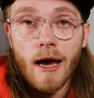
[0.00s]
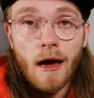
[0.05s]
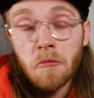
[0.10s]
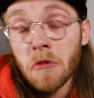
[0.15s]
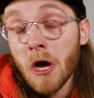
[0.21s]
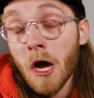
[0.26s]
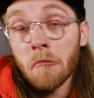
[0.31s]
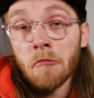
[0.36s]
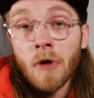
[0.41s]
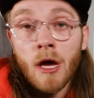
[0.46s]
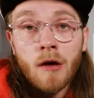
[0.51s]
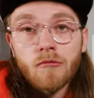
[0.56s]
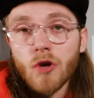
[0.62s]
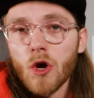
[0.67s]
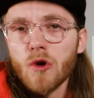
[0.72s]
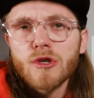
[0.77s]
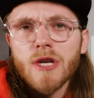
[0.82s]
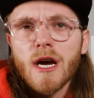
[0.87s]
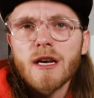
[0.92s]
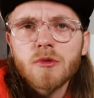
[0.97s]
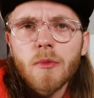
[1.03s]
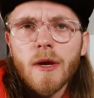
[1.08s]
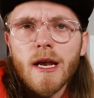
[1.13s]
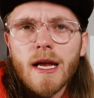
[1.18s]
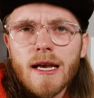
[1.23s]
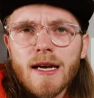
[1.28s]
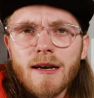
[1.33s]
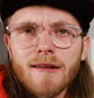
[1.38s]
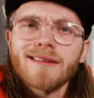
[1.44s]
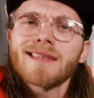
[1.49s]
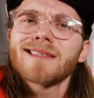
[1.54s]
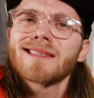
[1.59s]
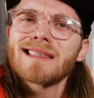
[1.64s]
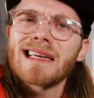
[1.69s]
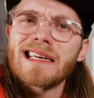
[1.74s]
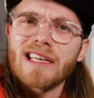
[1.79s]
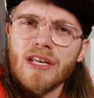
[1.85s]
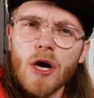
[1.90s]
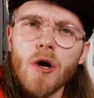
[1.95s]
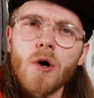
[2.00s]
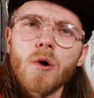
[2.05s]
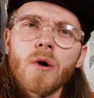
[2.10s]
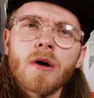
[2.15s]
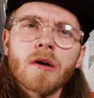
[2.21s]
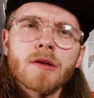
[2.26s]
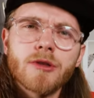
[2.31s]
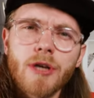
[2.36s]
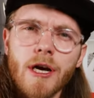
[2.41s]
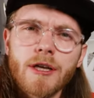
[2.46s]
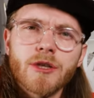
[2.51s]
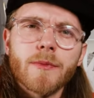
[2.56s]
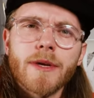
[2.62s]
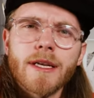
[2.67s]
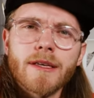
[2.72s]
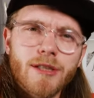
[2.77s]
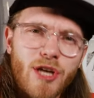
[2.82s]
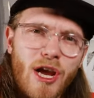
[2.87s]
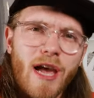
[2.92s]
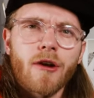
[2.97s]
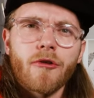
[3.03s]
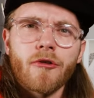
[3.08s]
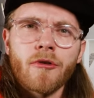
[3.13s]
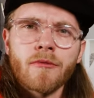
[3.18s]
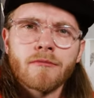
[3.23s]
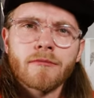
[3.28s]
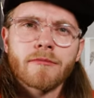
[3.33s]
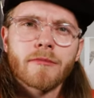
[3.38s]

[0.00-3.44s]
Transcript: I'm not, no judgment here. This is a no judgment channel,